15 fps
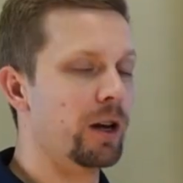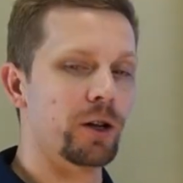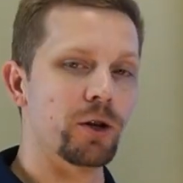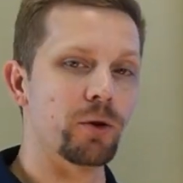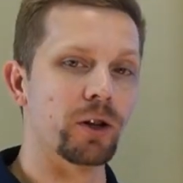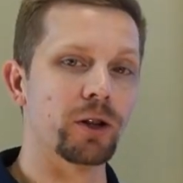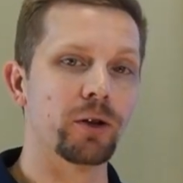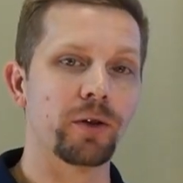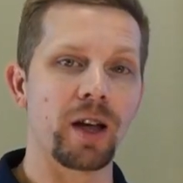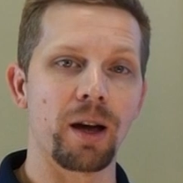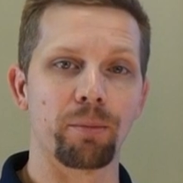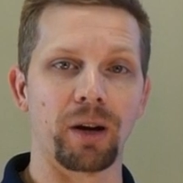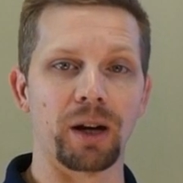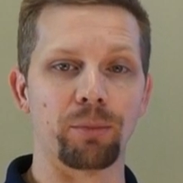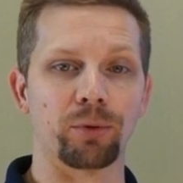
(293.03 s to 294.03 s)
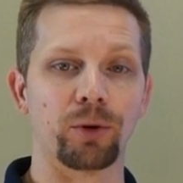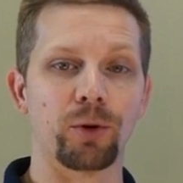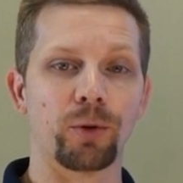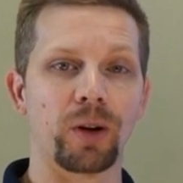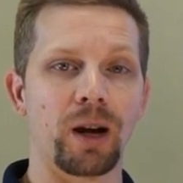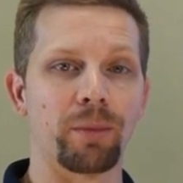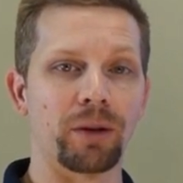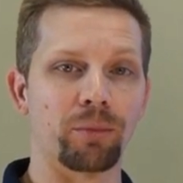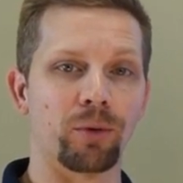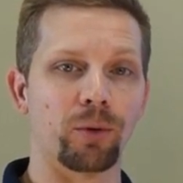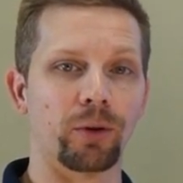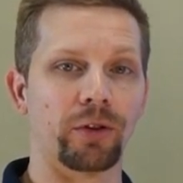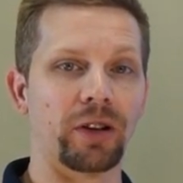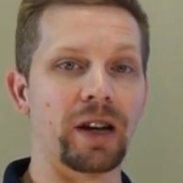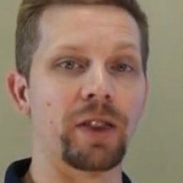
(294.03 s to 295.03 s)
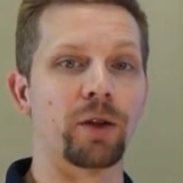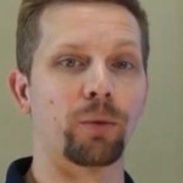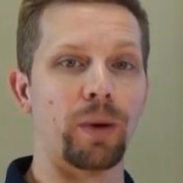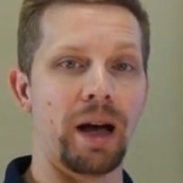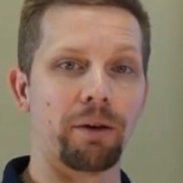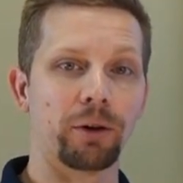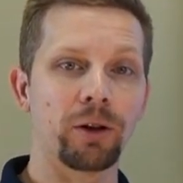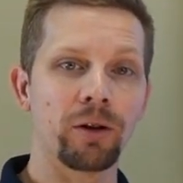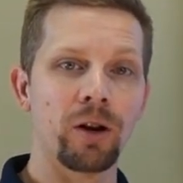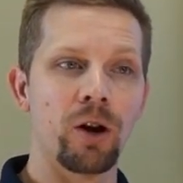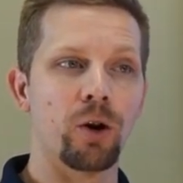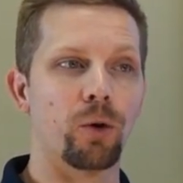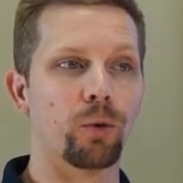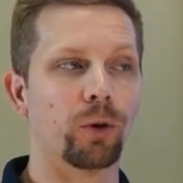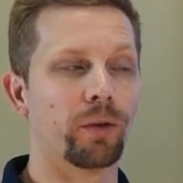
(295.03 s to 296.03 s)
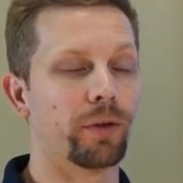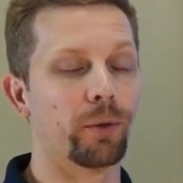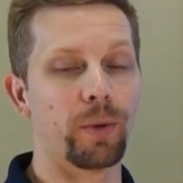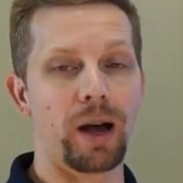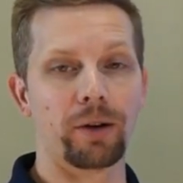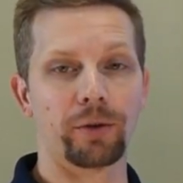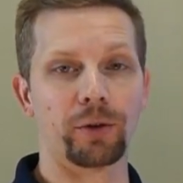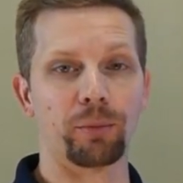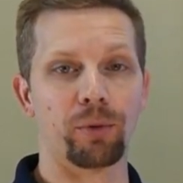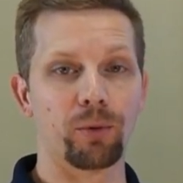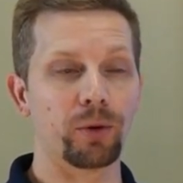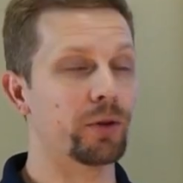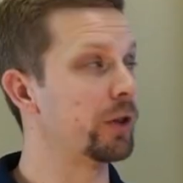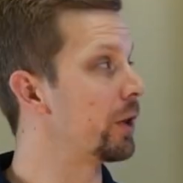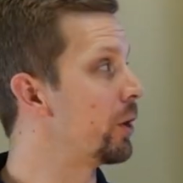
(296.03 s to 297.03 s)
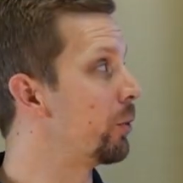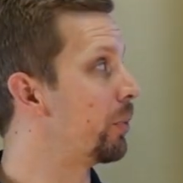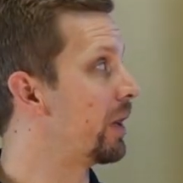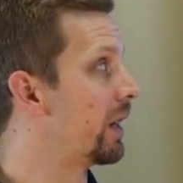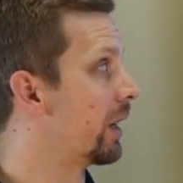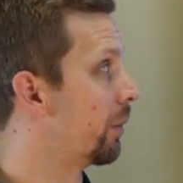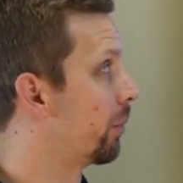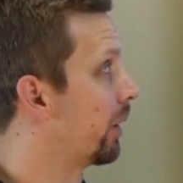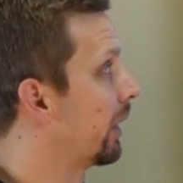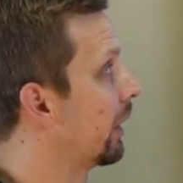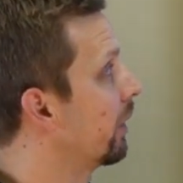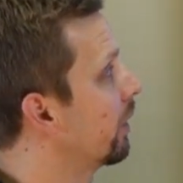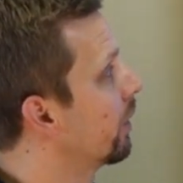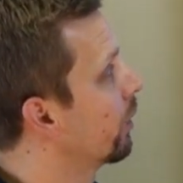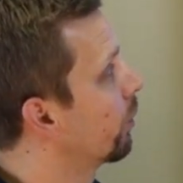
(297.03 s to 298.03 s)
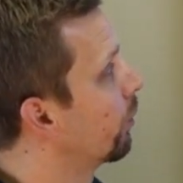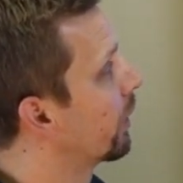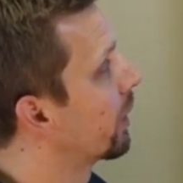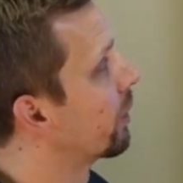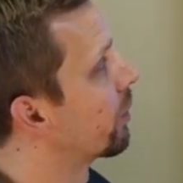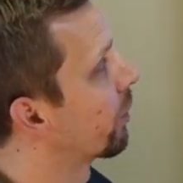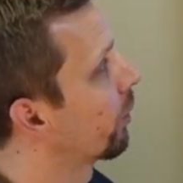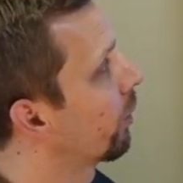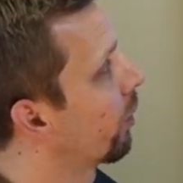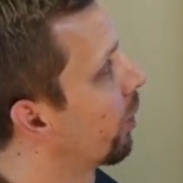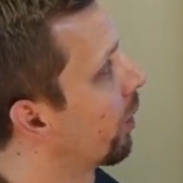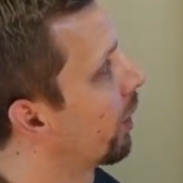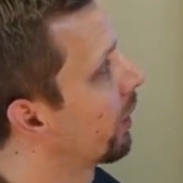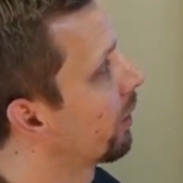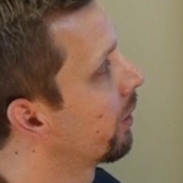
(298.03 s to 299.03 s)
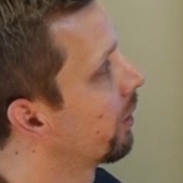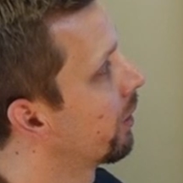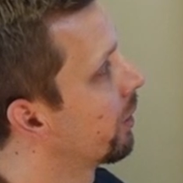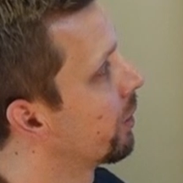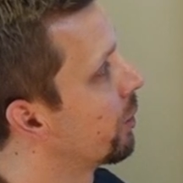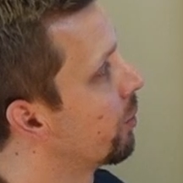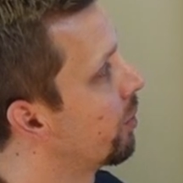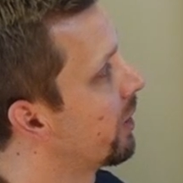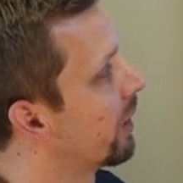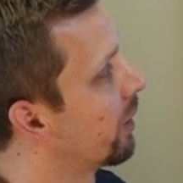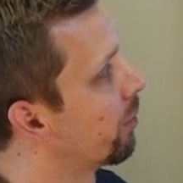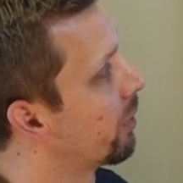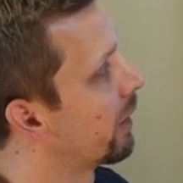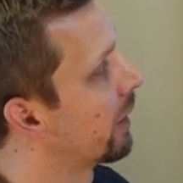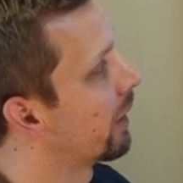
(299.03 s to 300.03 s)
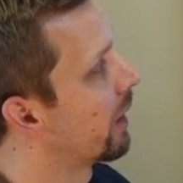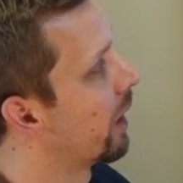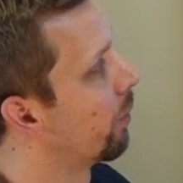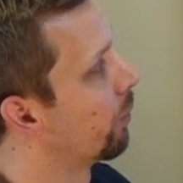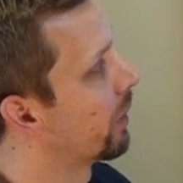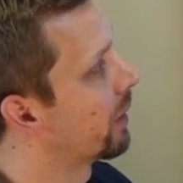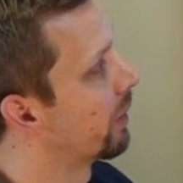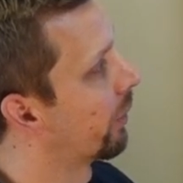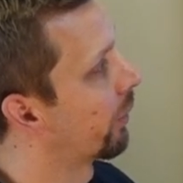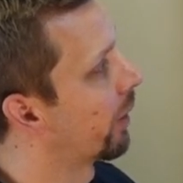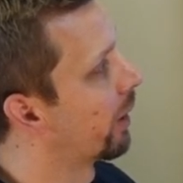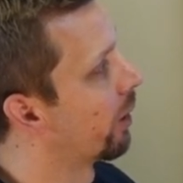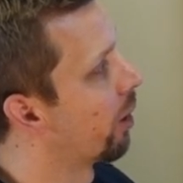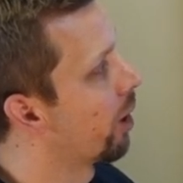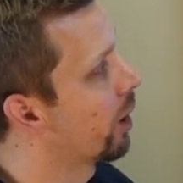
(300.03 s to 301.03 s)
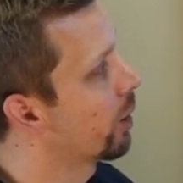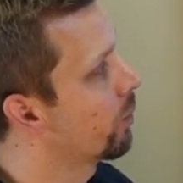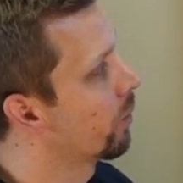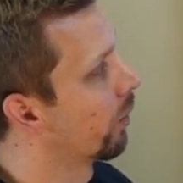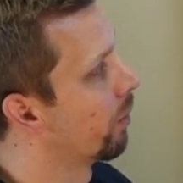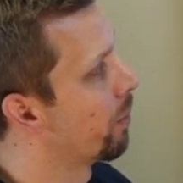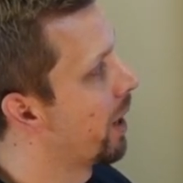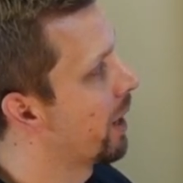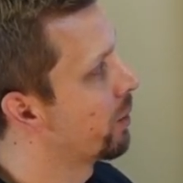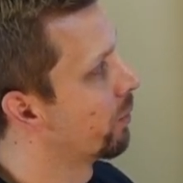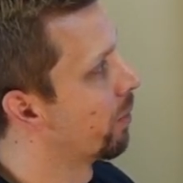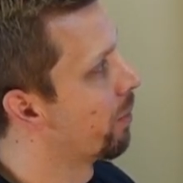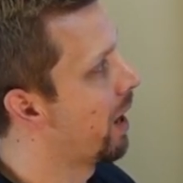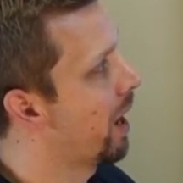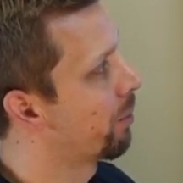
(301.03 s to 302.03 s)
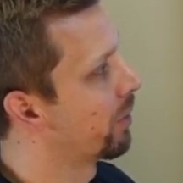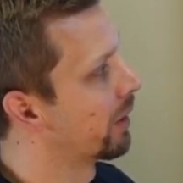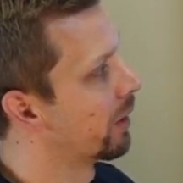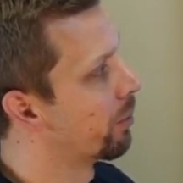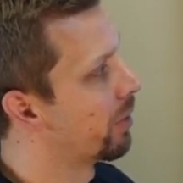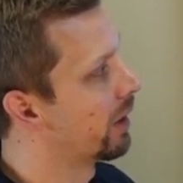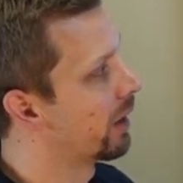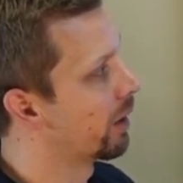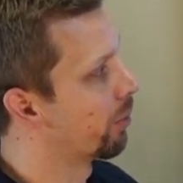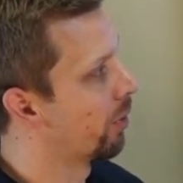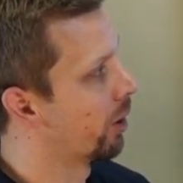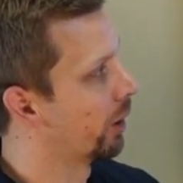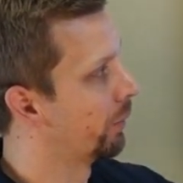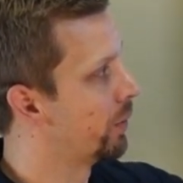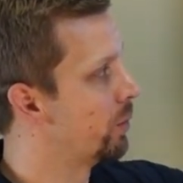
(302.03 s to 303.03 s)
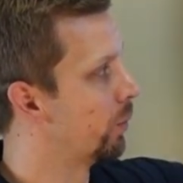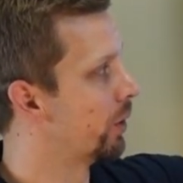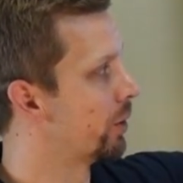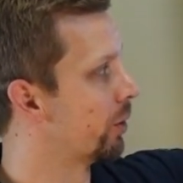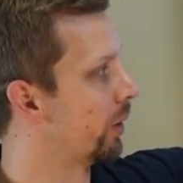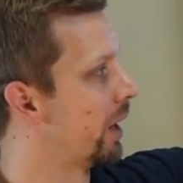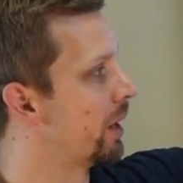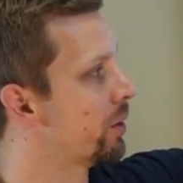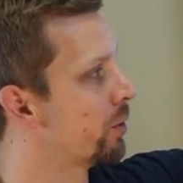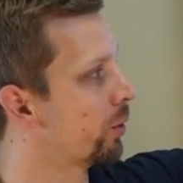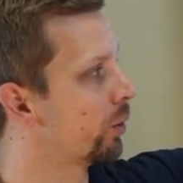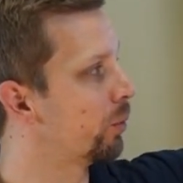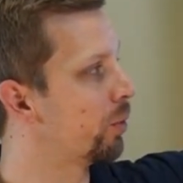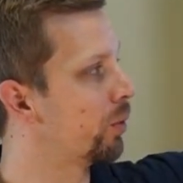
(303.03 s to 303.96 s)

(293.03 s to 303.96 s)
You can do that by programming ports in the router, or if the router supports a UPnP, we can turn on UPnP and we can set an auto or a manual mapping depending upon if you want your internal